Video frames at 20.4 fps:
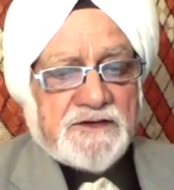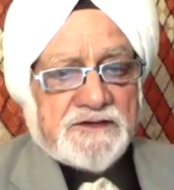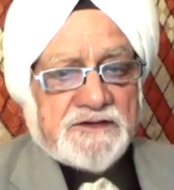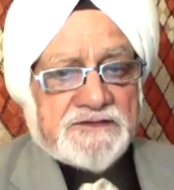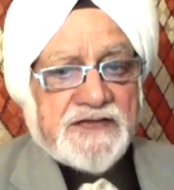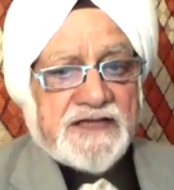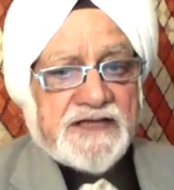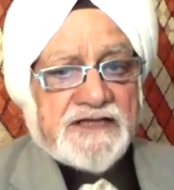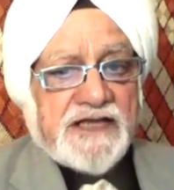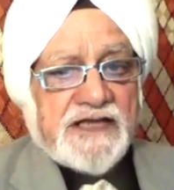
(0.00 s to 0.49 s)

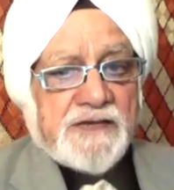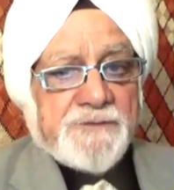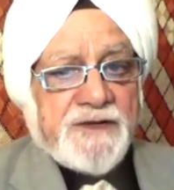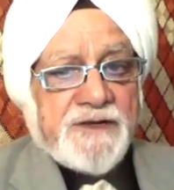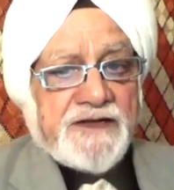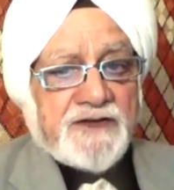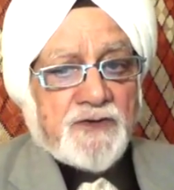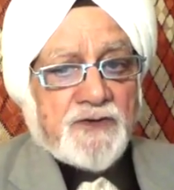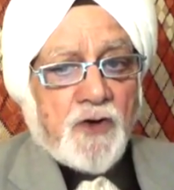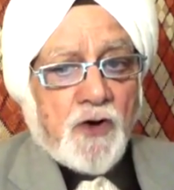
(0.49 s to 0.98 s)
that there will be
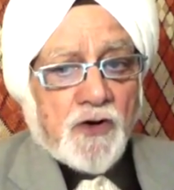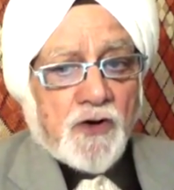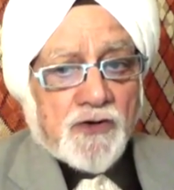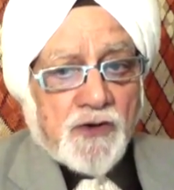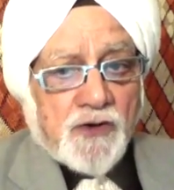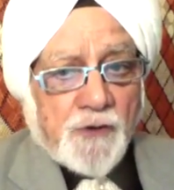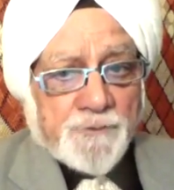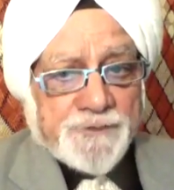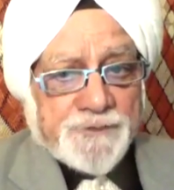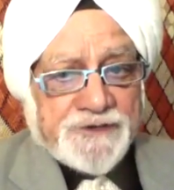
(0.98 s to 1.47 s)
no
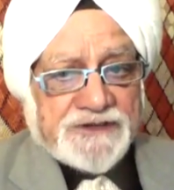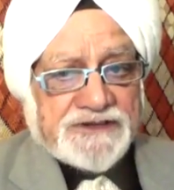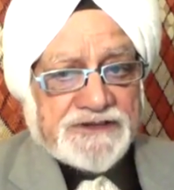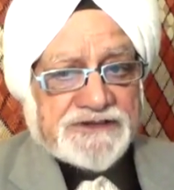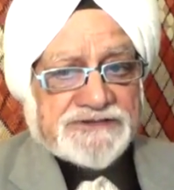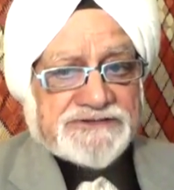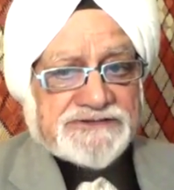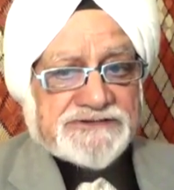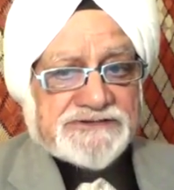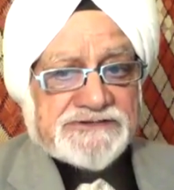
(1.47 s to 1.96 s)

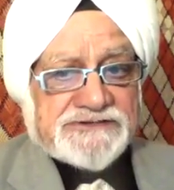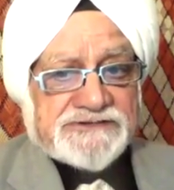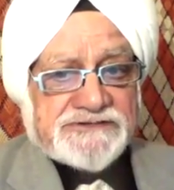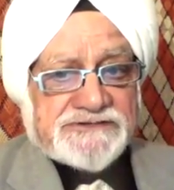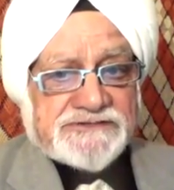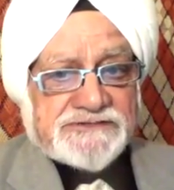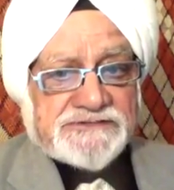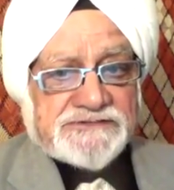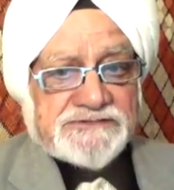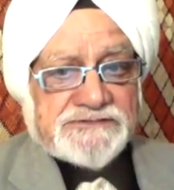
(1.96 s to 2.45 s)
competition
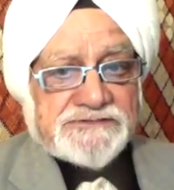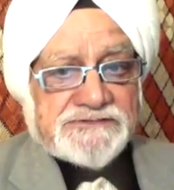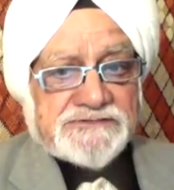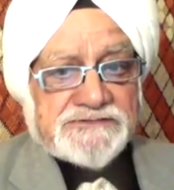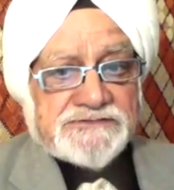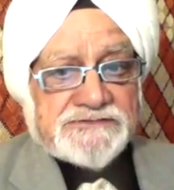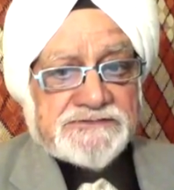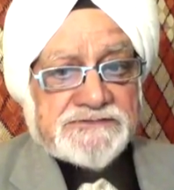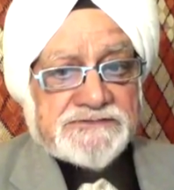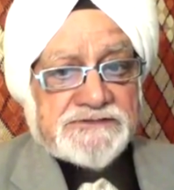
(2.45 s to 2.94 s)

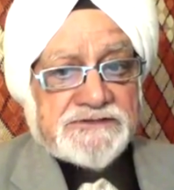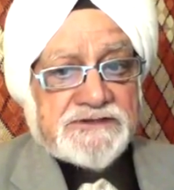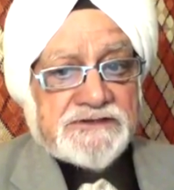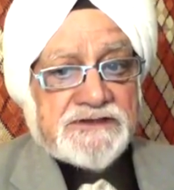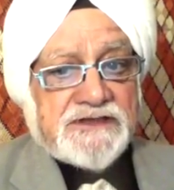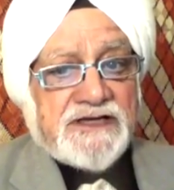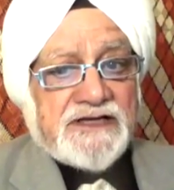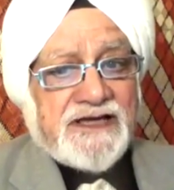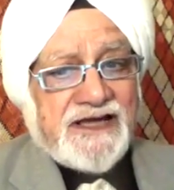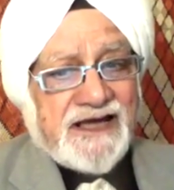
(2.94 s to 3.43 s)

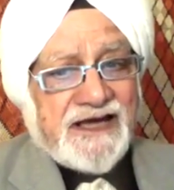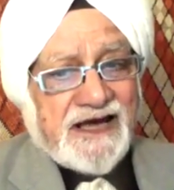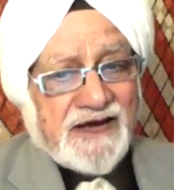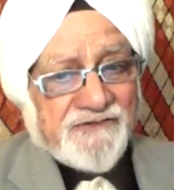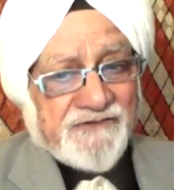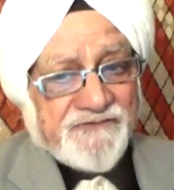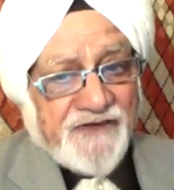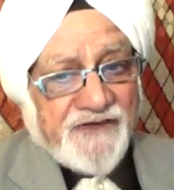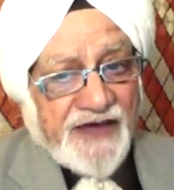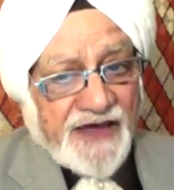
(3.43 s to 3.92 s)

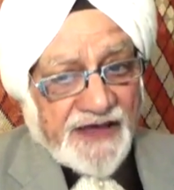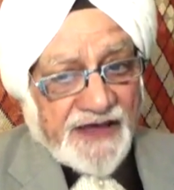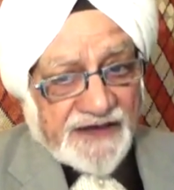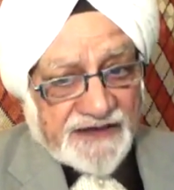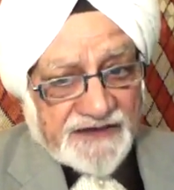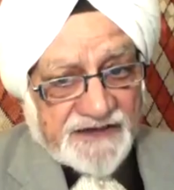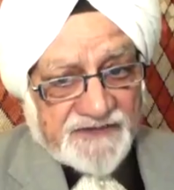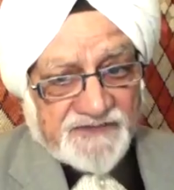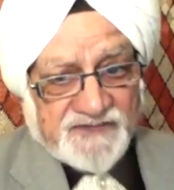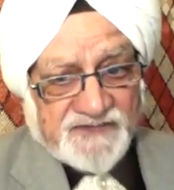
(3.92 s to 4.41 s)
of
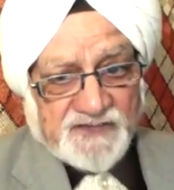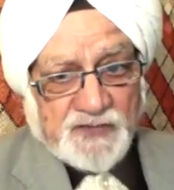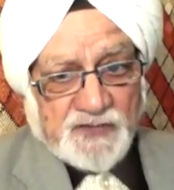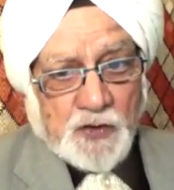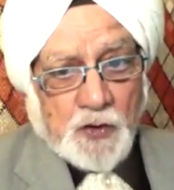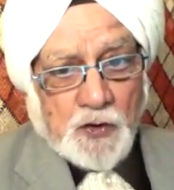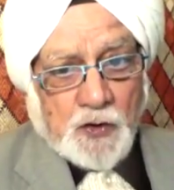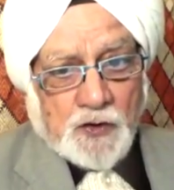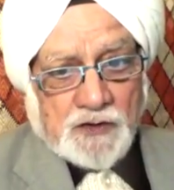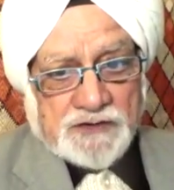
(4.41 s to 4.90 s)
any
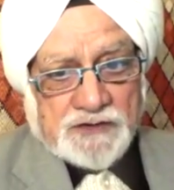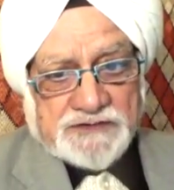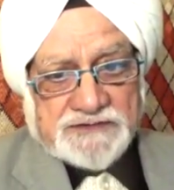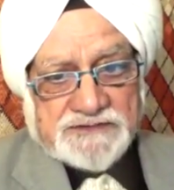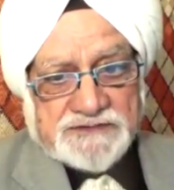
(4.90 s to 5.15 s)
sort